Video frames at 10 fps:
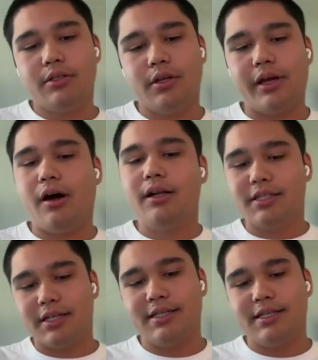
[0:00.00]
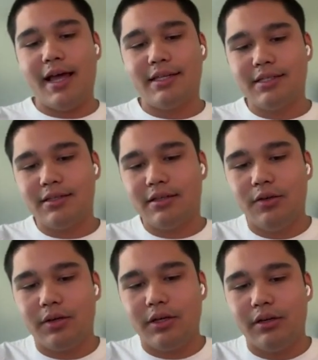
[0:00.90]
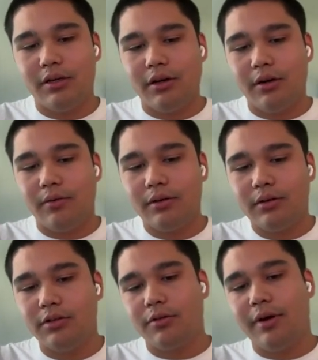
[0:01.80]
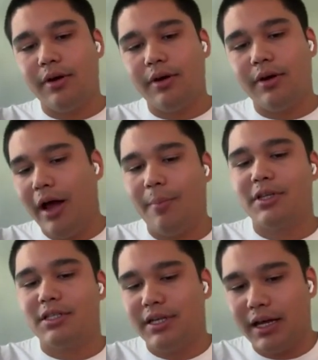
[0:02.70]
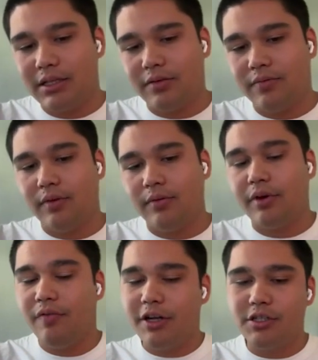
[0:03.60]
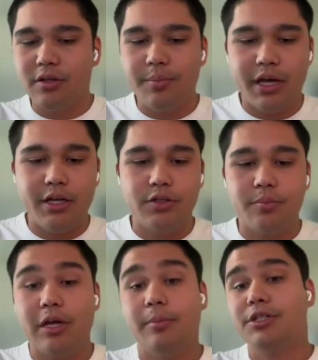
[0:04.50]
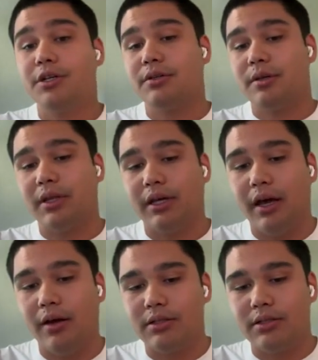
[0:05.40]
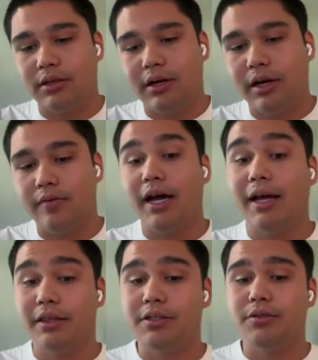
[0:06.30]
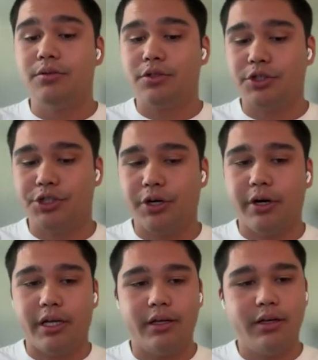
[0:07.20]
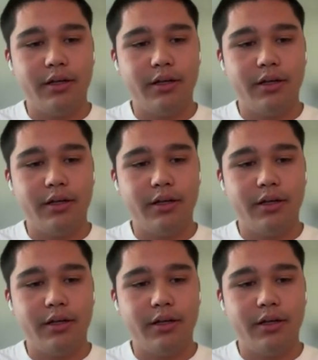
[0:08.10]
So like on success, you can, direct what happens next. If it refetches the page, or maybe it shows something else to kind of guide this user journey.